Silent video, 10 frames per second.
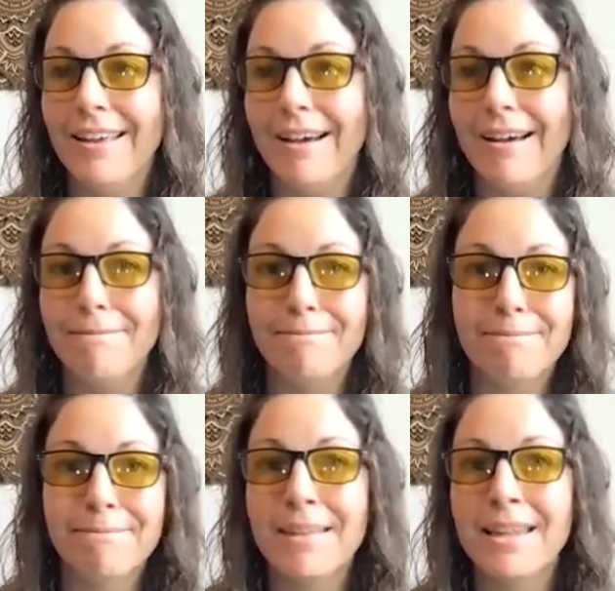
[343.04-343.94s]

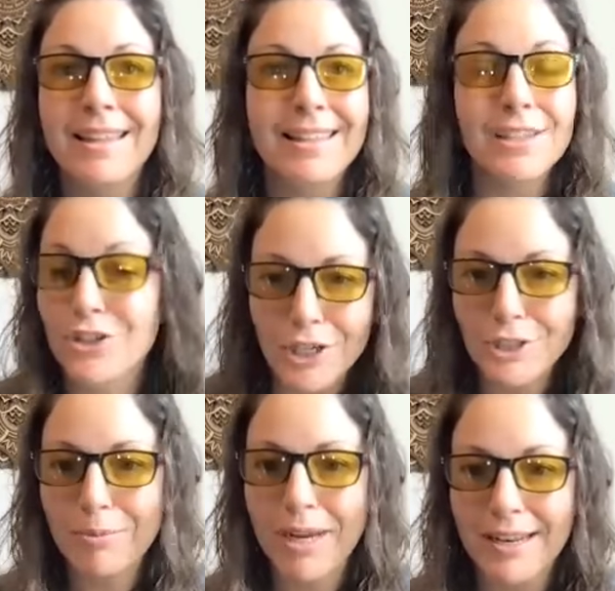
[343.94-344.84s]
um the
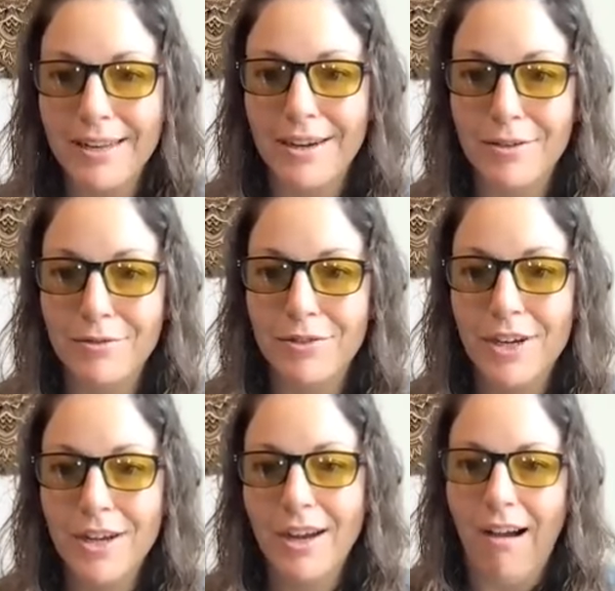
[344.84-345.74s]
judgment of
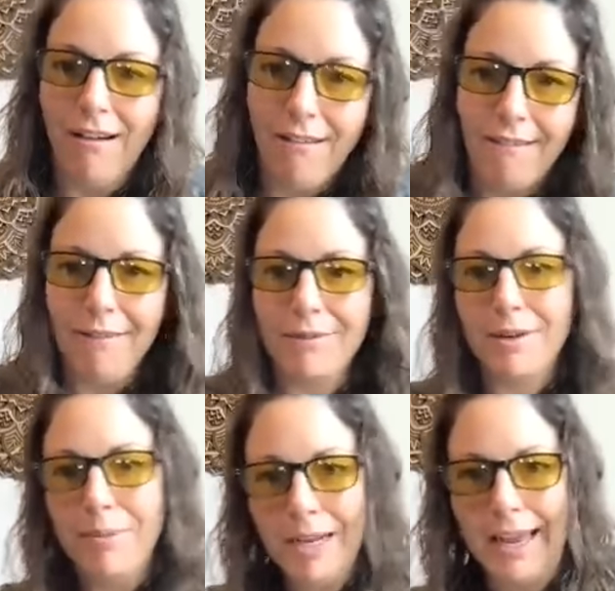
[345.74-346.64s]
oh i'm
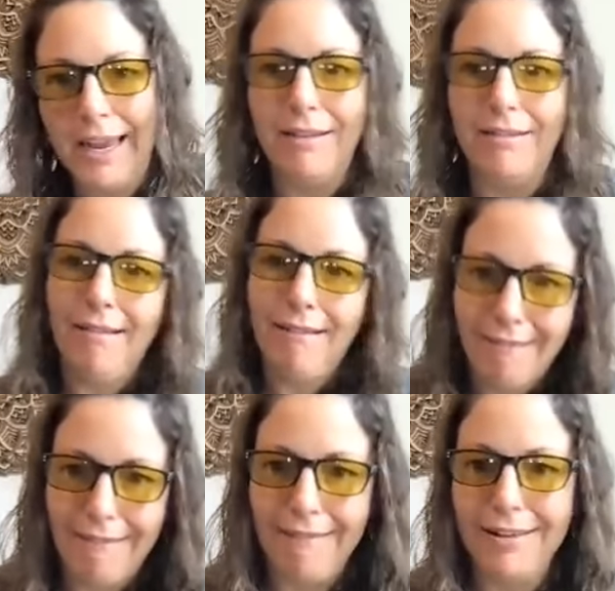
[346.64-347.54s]
going to be late or
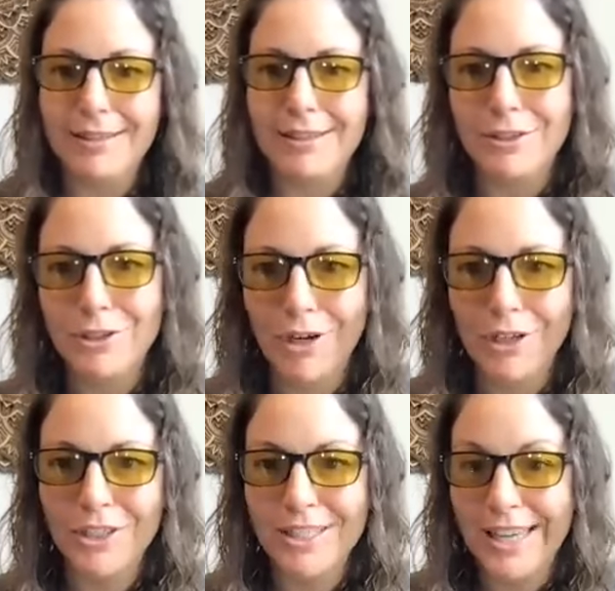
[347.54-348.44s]
oh there's
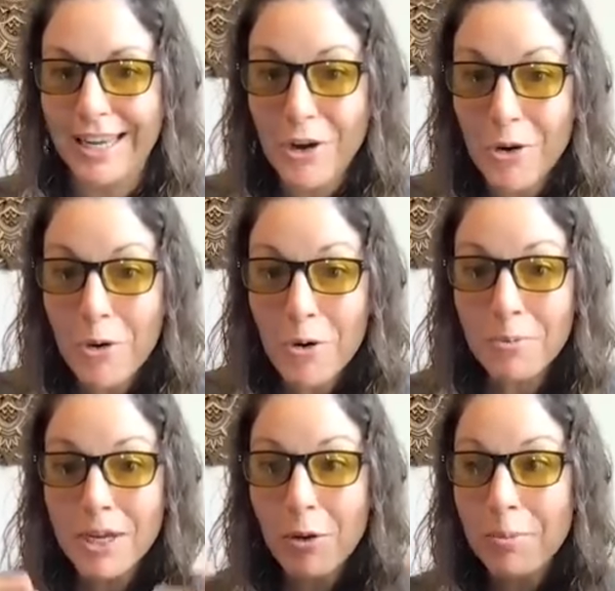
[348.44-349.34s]
construction it's like no
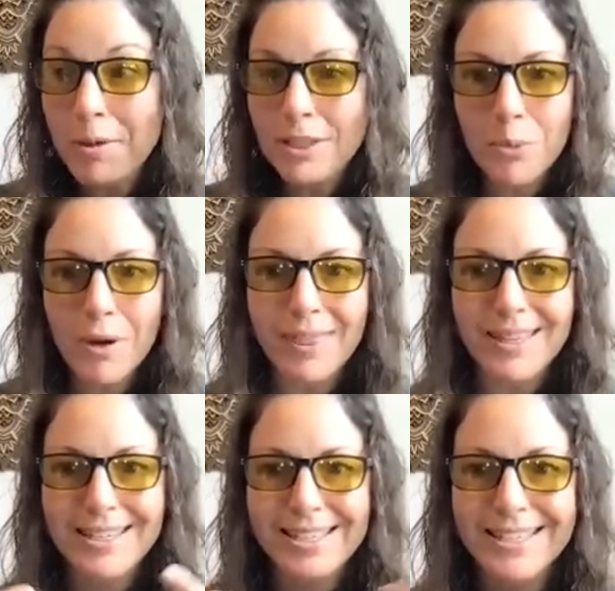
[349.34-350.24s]
be open to what
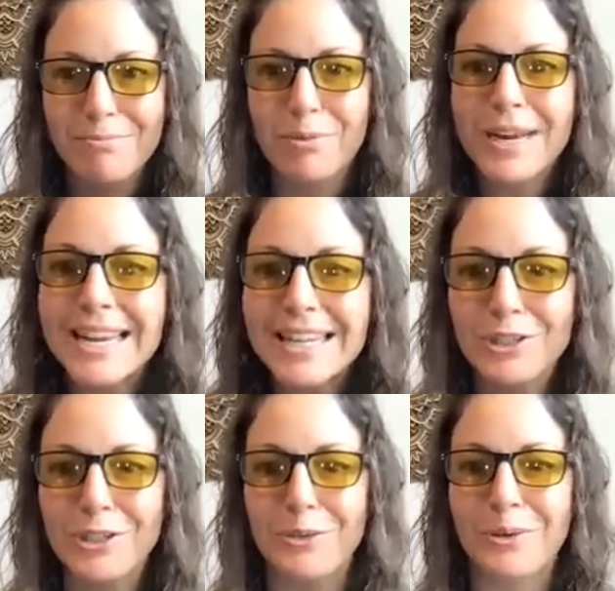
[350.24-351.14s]
this is bringing
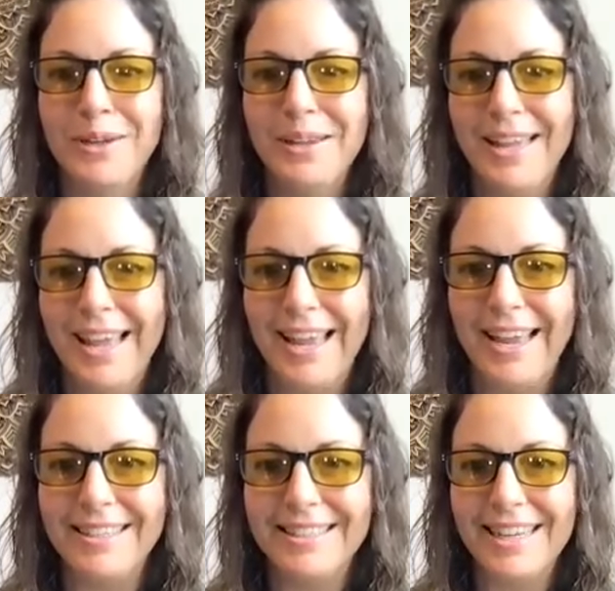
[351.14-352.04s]
to you
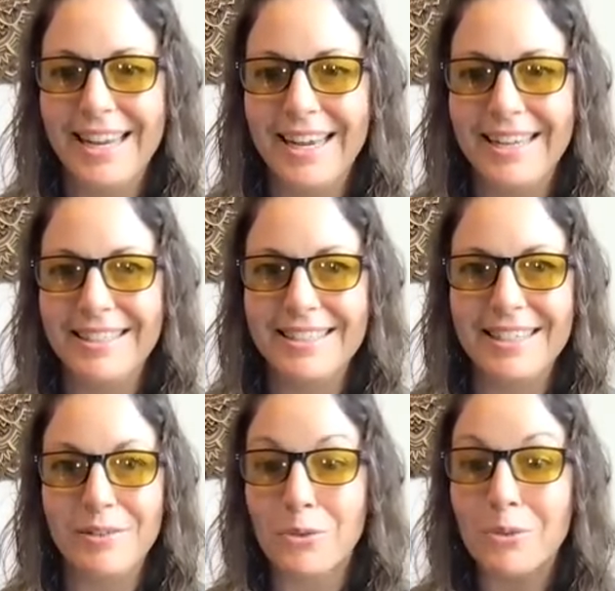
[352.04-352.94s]
and and
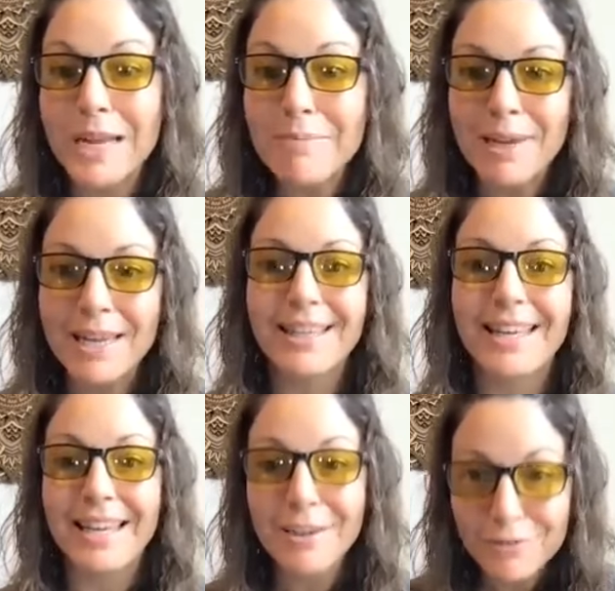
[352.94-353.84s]
uh, reaping the
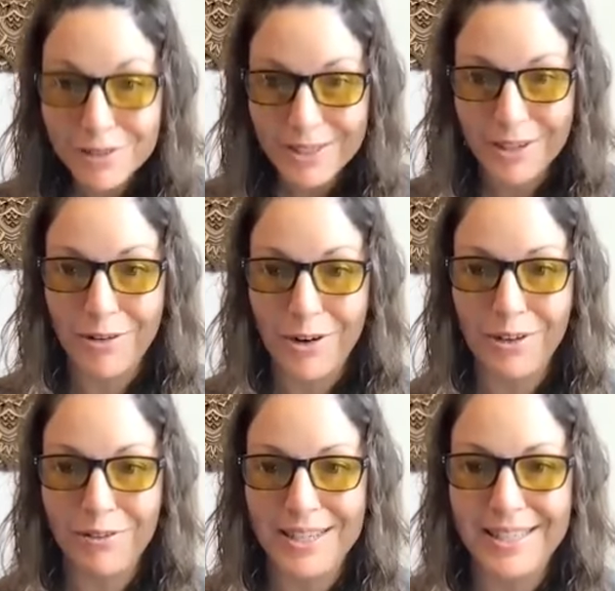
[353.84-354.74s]
gifts of
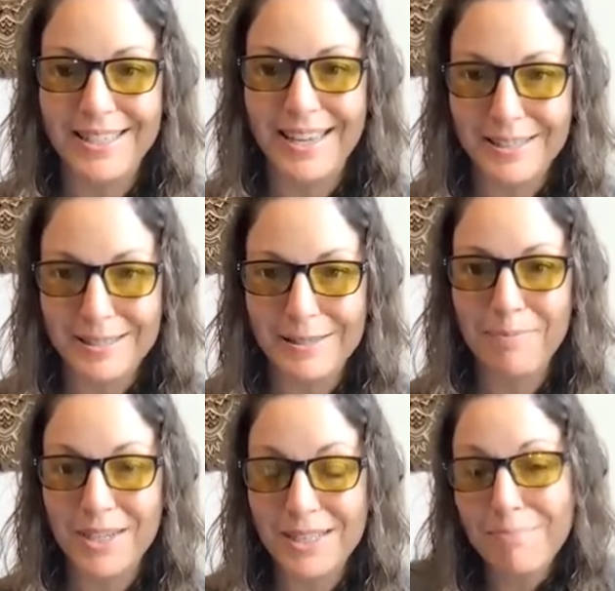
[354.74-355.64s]
all of these things
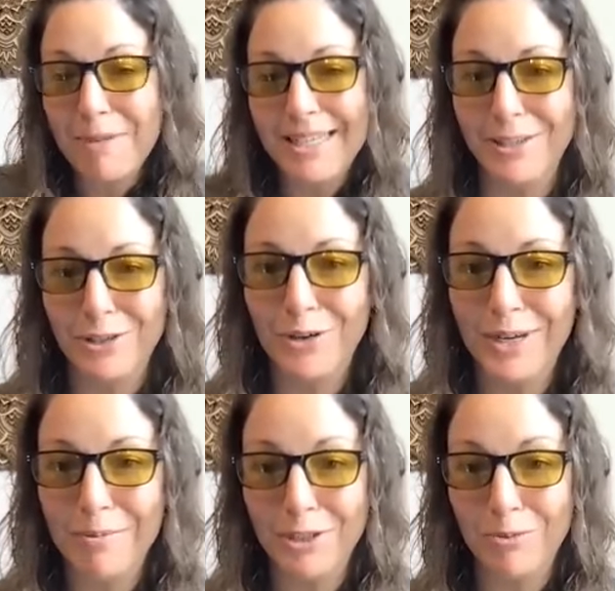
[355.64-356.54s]
because it makes the
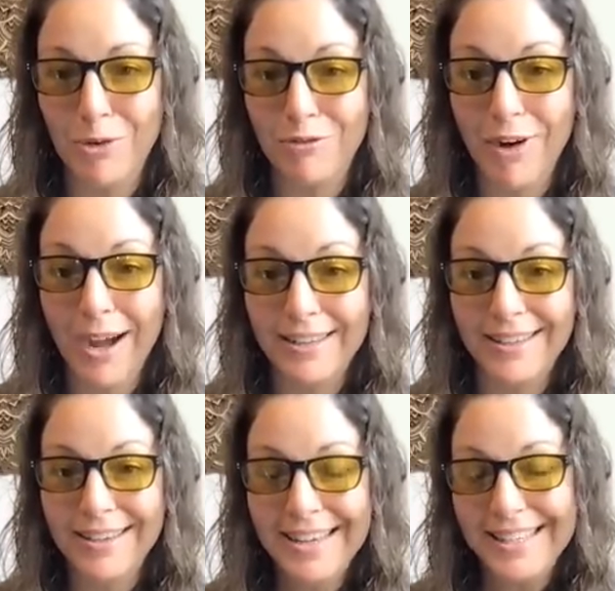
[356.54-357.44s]
journey much more
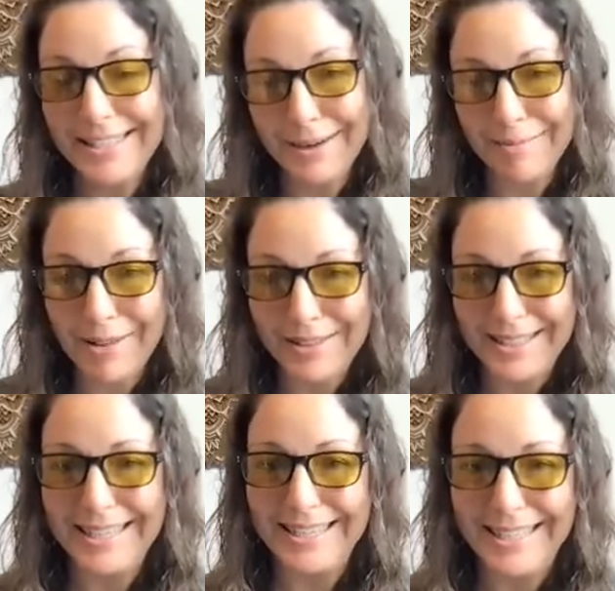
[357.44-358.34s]
fun it's not about the
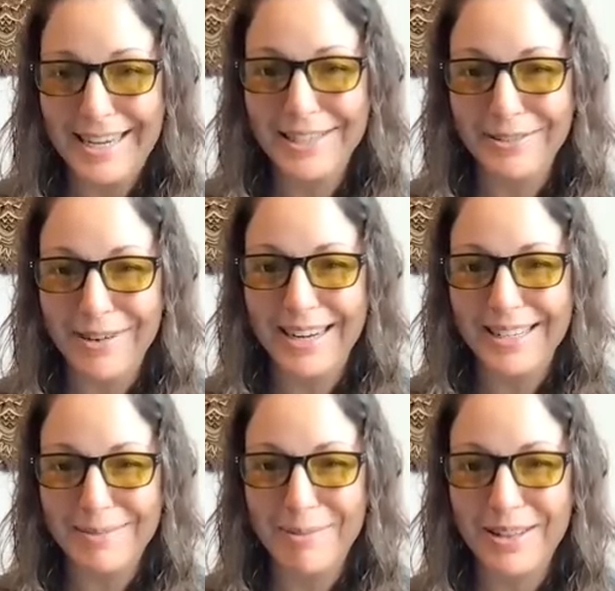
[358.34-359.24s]
destination right
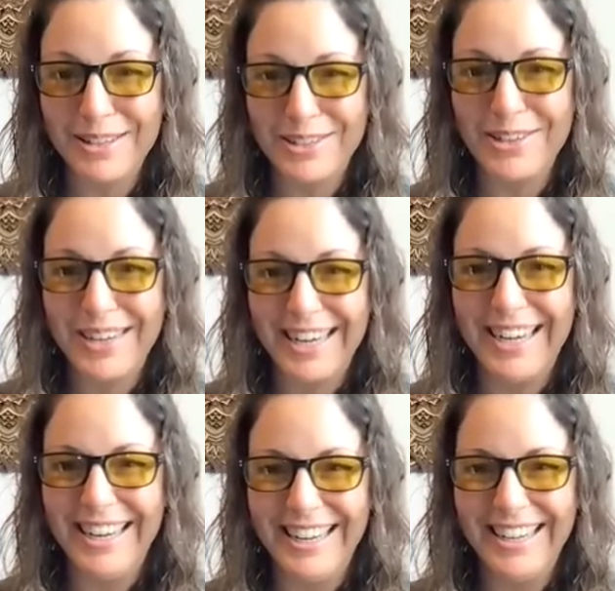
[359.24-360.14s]
it's about the journey